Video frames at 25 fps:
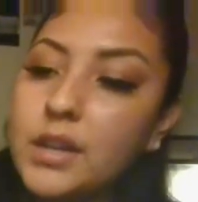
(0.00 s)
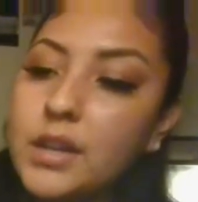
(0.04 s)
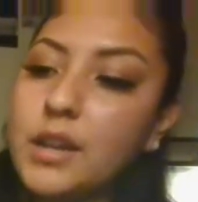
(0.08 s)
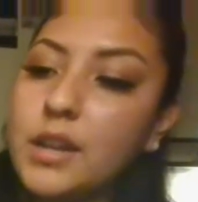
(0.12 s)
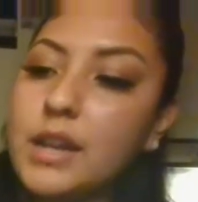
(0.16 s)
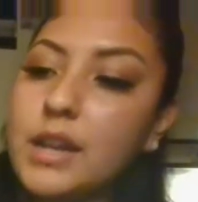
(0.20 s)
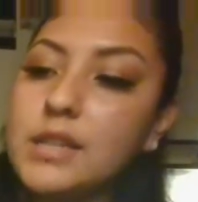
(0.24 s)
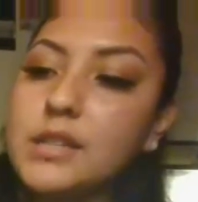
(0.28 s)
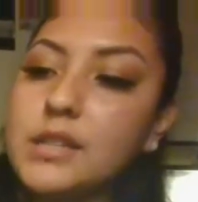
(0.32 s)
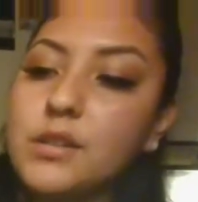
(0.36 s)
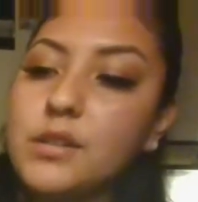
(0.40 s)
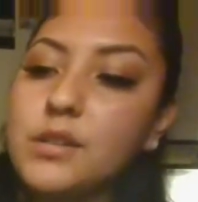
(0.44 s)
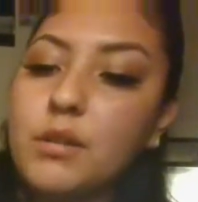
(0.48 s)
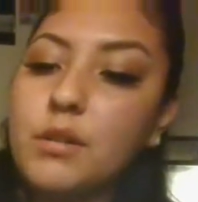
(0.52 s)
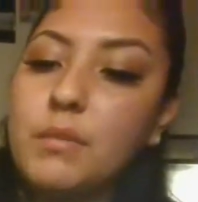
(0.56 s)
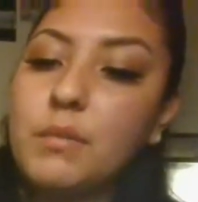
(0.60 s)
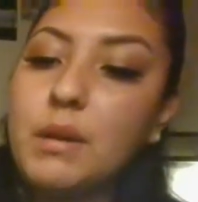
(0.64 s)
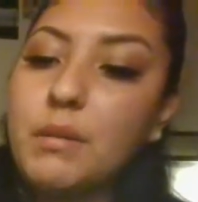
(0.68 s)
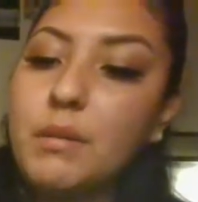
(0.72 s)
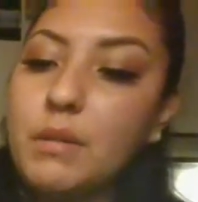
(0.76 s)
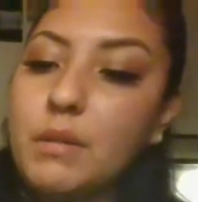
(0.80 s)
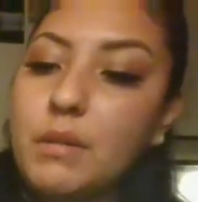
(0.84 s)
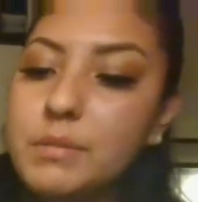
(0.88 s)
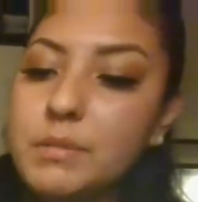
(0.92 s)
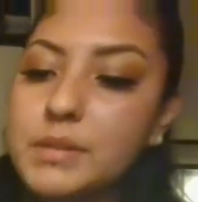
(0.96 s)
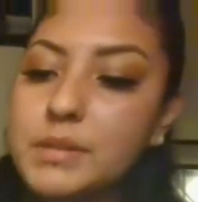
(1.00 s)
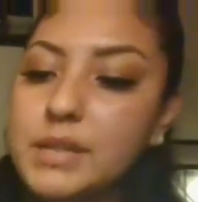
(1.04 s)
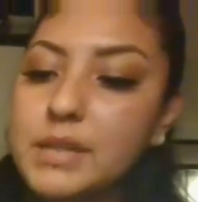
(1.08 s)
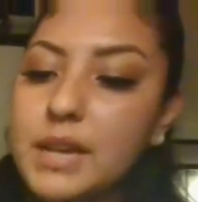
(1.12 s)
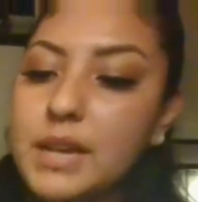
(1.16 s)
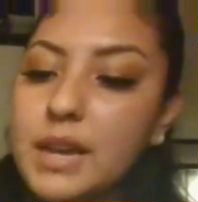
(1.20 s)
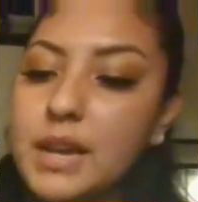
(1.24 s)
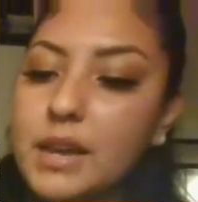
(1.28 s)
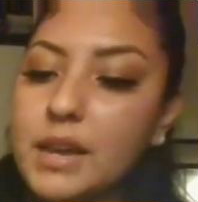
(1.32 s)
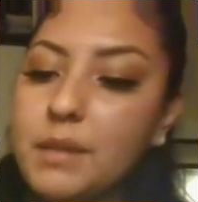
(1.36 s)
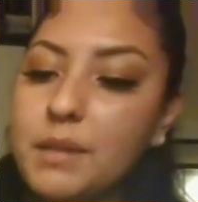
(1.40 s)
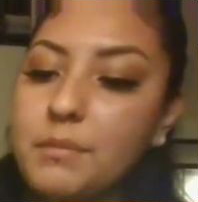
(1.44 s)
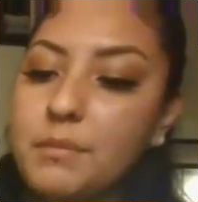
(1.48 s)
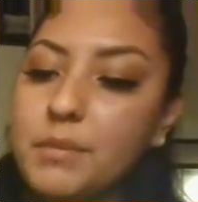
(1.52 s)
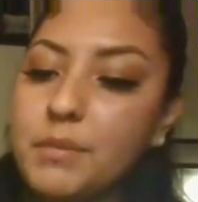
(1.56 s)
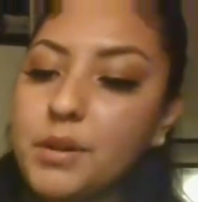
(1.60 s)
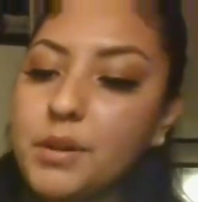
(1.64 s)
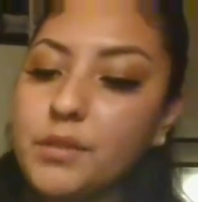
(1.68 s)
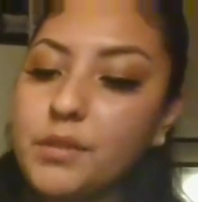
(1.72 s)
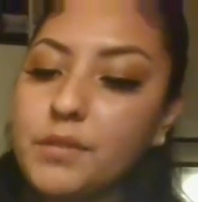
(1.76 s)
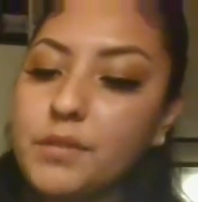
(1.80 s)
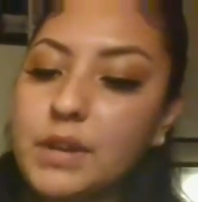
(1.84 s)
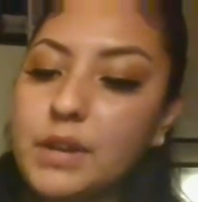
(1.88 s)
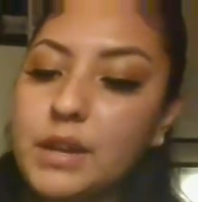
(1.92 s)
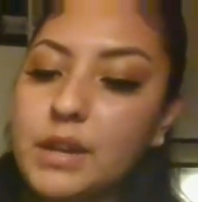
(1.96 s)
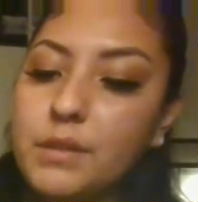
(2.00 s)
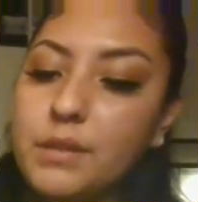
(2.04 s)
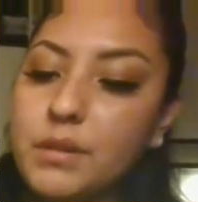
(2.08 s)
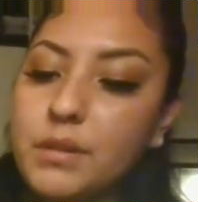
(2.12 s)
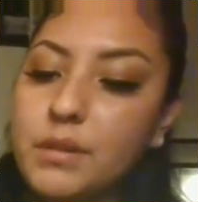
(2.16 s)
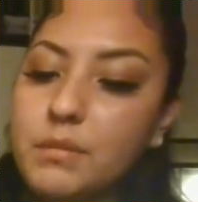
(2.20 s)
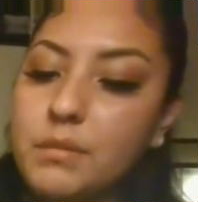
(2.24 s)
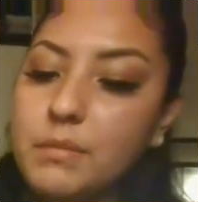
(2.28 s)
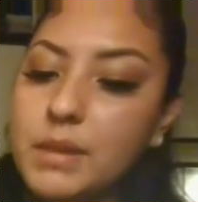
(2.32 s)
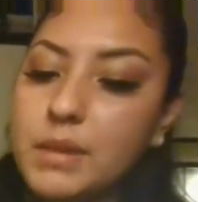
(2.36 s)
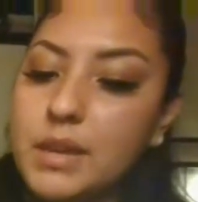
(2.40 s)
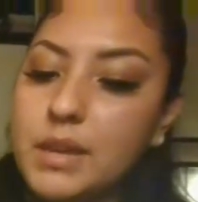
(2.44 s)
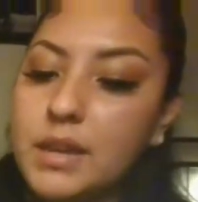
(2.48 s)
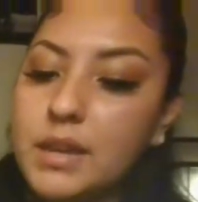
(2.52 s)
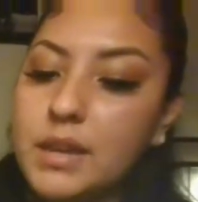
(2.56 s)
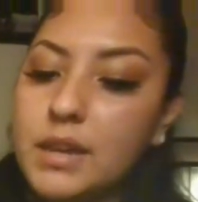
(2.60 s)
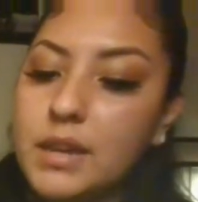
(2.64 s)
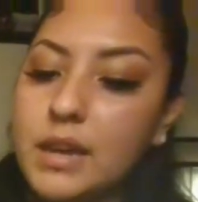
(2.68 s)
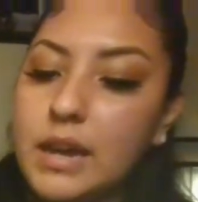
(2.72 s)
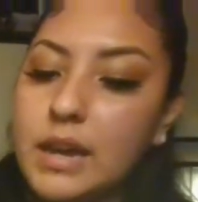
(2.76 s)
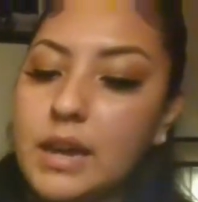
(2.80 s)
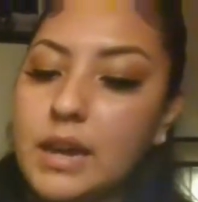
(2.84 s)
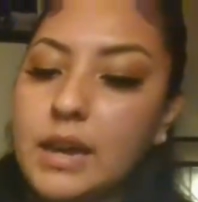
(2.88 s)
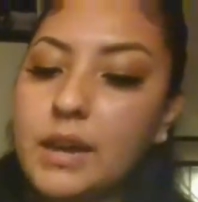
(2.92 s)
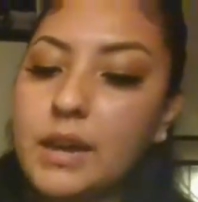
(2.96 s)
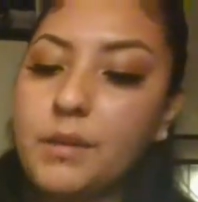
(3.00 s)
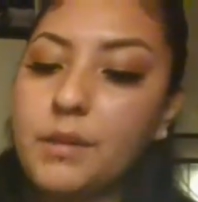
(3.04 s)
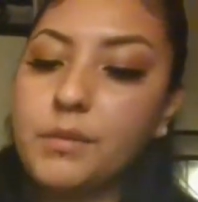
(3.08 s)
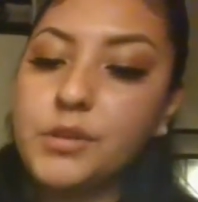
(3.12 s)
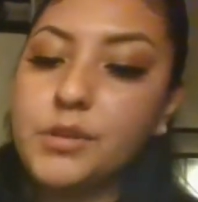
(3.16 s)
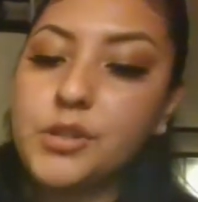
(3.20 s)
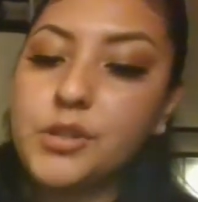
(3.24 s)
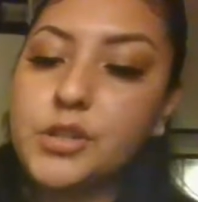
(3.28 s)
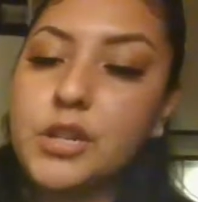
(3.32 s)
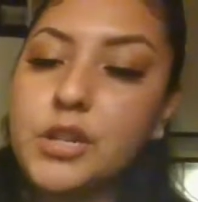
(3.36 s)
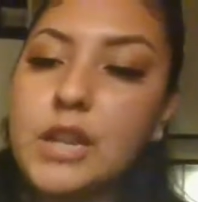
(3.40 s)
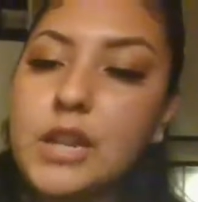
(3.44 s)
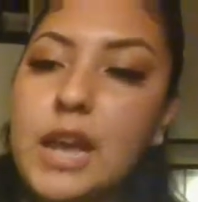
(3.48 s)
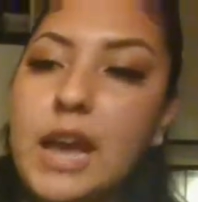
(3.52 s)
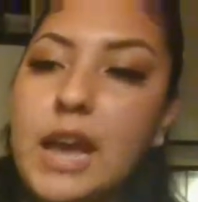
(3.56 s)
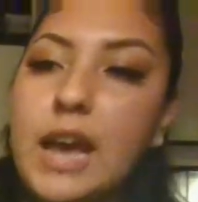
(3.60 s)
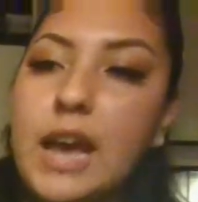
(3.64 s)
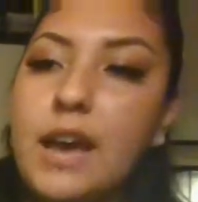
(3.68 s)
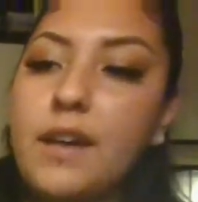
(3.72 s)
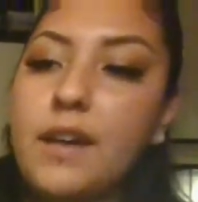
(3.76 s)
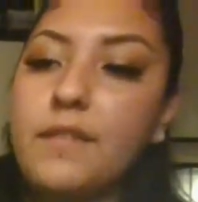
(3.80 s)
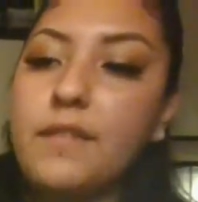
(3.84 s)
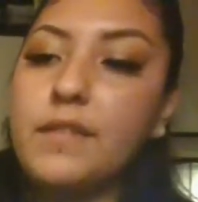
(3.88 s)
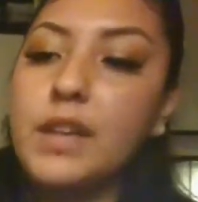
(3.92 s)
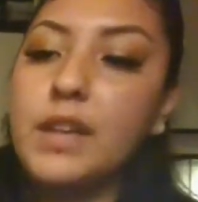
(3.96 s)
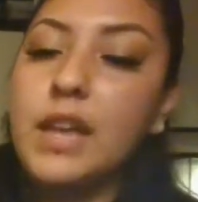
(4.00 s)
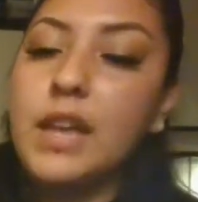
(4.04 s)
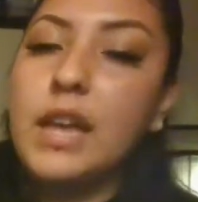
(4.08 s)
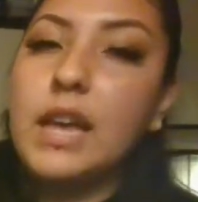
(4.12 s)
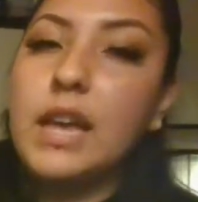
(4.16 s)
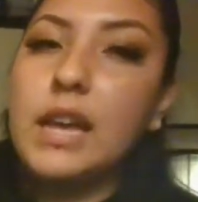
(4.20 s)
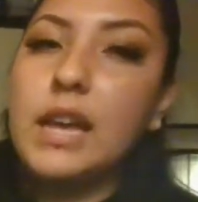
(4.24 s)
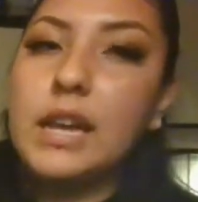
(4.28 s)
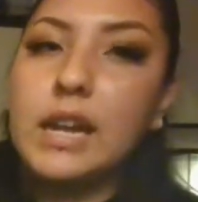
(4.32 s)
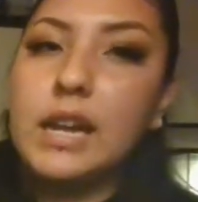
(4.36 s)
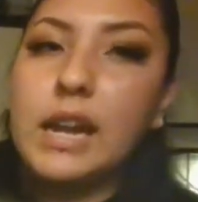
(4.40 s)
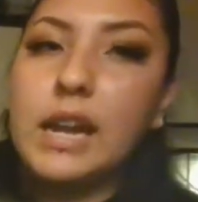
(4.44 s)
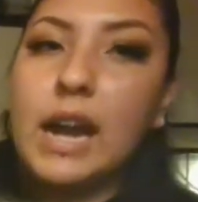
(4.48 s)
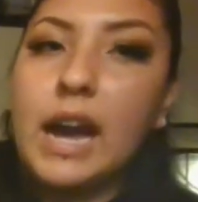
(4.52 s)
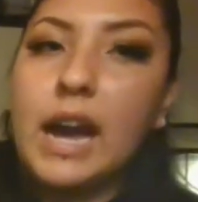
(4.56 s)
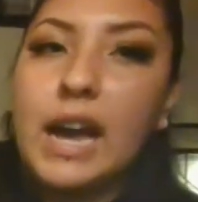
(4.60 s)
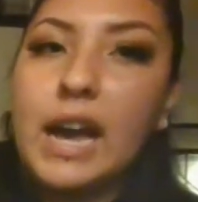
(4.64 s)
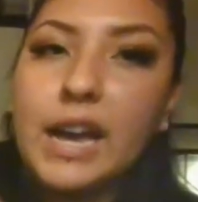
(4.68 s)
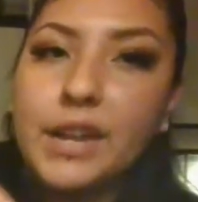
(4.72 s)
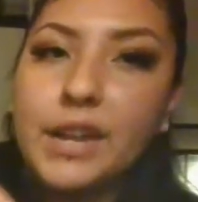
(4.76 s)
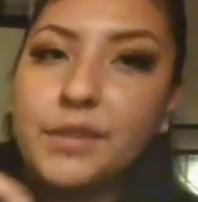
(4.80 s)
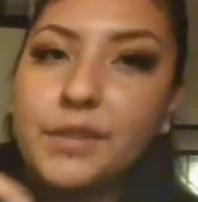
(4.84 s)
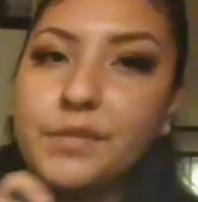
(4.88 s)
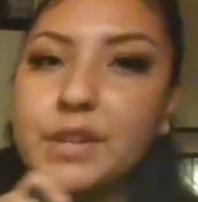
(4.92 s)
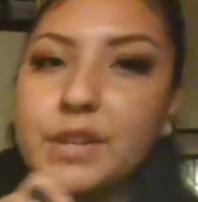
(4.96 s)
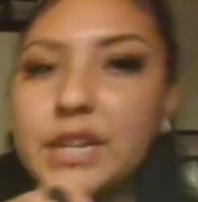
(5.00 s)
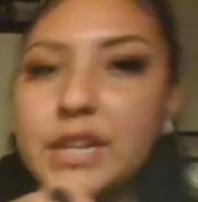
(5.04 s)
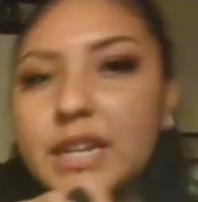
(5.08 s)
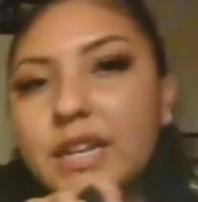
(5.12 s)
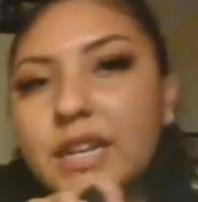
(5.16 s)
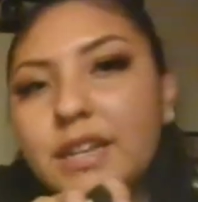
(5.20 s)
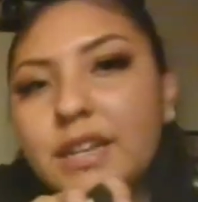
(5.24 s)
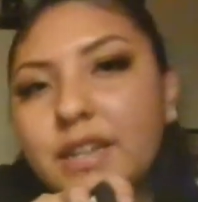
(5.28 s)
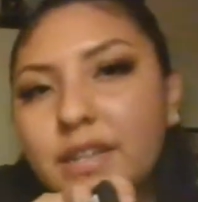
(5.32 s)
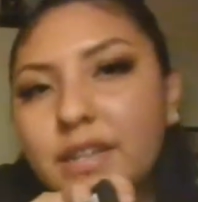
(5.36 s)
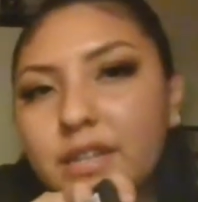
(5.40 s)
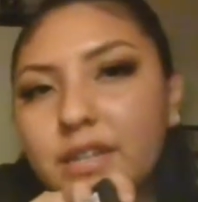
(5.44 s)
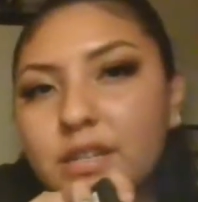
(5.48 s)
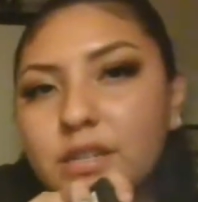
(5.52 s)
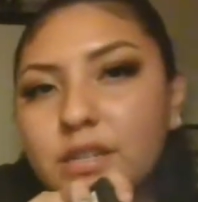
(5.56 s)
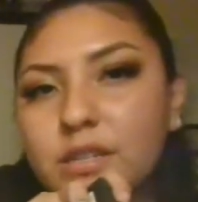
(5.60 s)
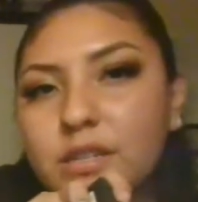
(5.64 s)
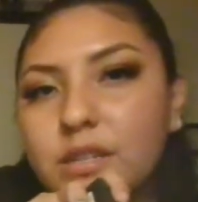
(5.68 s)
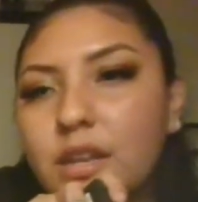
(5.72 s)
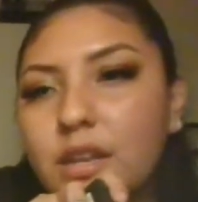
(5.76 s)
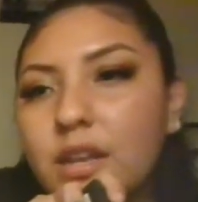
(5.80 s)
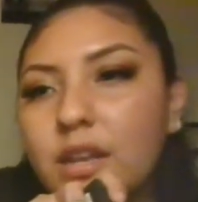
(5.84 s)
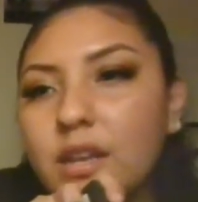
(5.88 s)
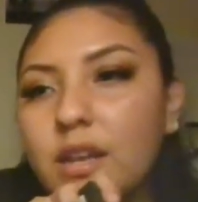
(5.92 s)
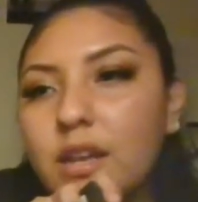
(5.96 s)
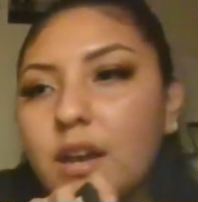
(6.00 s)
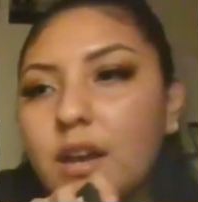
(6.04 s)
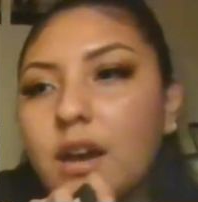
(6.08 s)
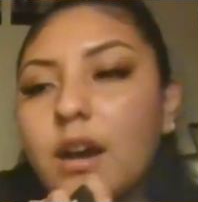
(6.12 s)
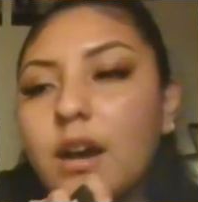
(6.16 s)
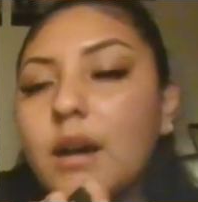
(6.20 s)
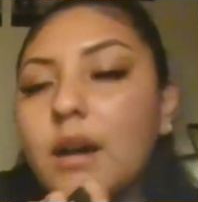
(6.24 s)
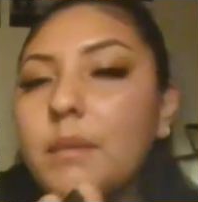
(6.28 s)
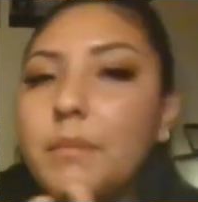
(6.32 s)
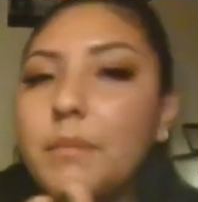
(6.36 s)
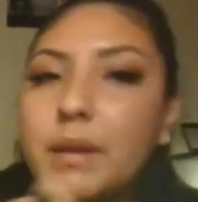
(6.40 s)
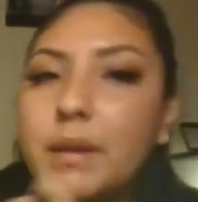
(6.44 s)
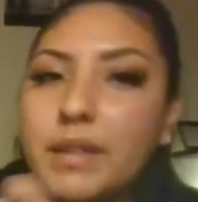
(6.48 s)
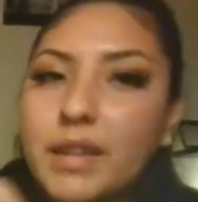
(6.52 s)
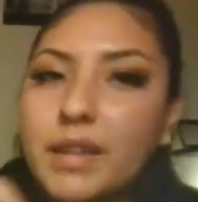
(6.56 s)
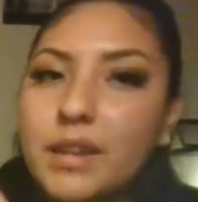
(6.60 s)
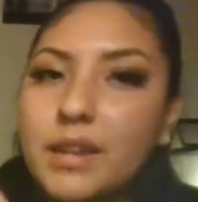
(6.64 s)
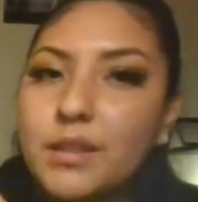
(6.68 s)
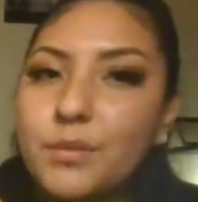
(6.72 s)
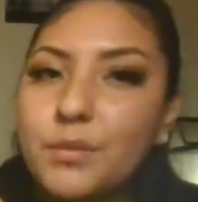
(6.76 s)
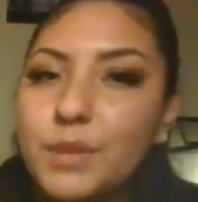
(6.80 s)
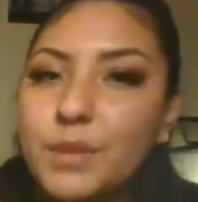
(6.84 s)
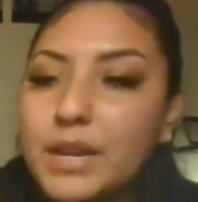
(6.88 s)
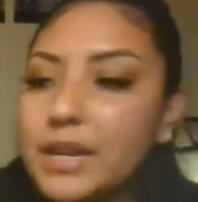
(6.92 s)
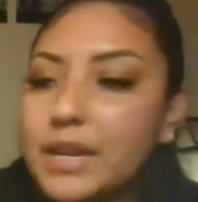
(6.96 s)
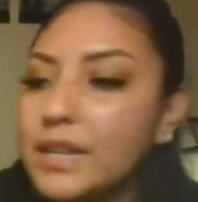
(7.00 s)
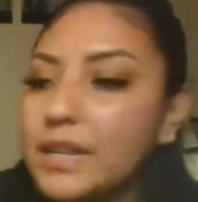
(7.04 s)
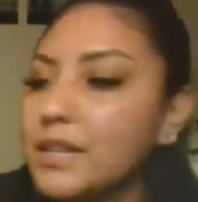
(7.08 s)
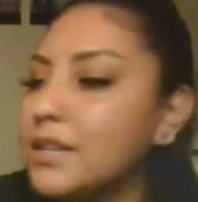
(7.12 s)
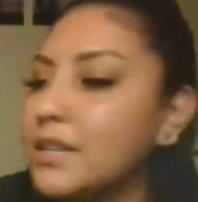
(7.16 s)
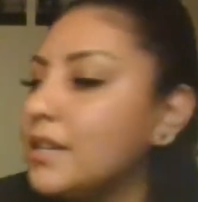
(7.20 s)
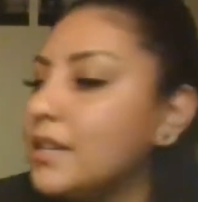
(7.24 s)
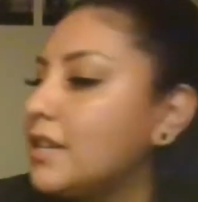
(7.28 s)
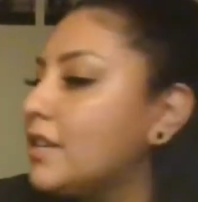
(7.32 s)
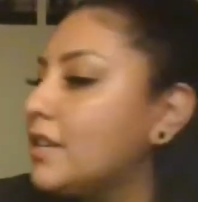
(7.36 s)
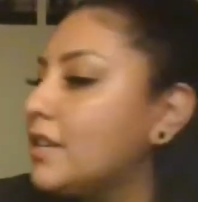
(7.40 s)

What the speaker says: You guys can go on my website and book a reading with me. I should have guide readings by the end of the weekend.